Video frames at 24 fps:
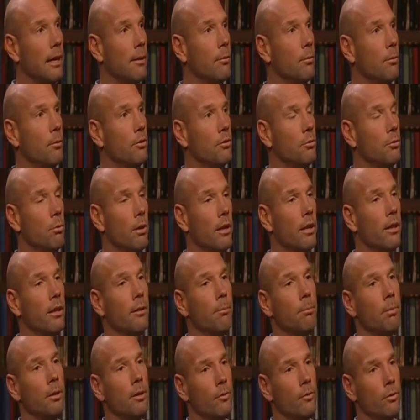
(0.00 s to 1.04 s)
was one of the
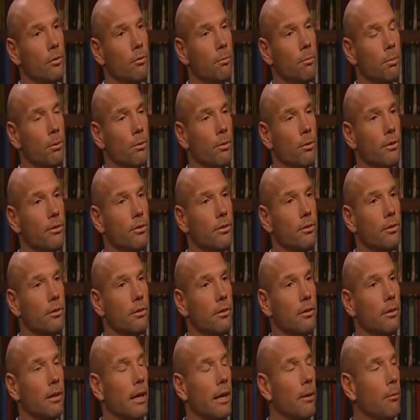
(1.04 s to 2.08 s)
pivotal points
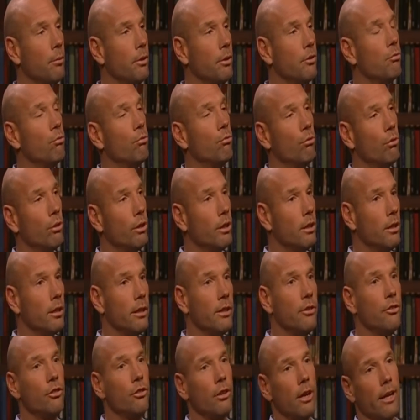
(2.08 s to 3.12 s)
which
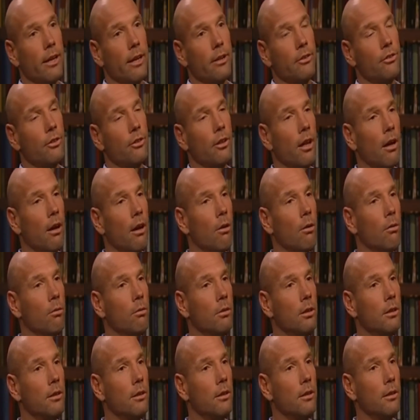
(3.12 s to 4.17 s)
really changed the
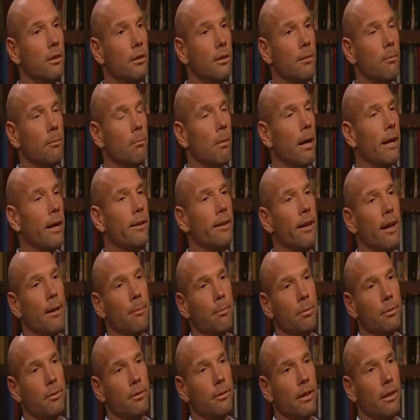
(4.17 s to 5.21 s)
whole
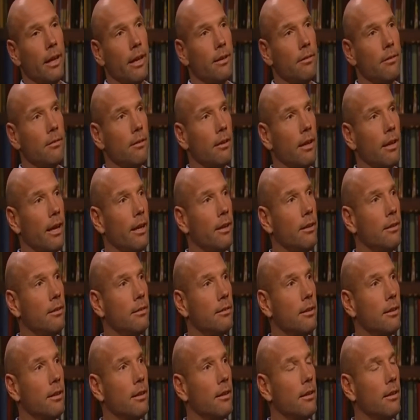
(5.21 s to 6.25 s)
makeup
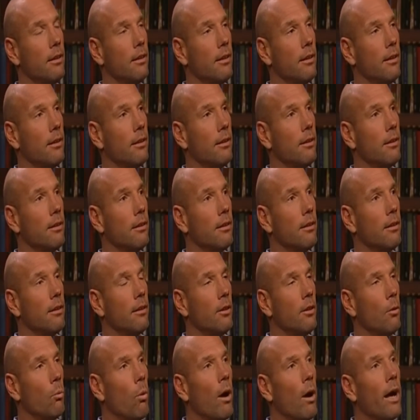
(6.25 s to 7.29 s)
and
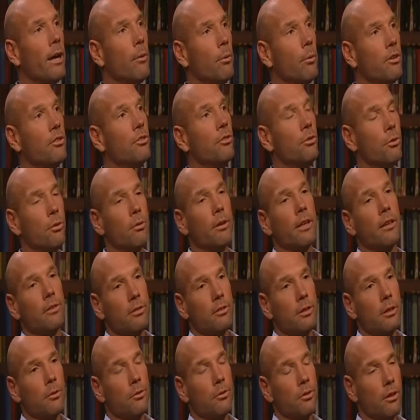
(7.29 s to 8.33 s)
the way we saw
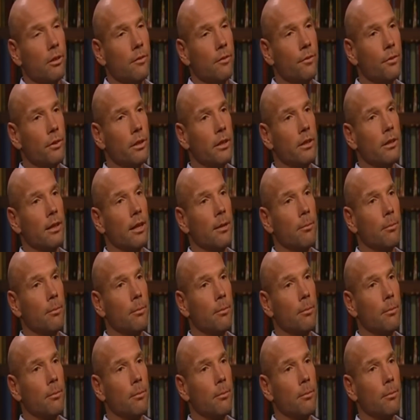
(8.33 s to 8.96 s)
ourselves at the footy club.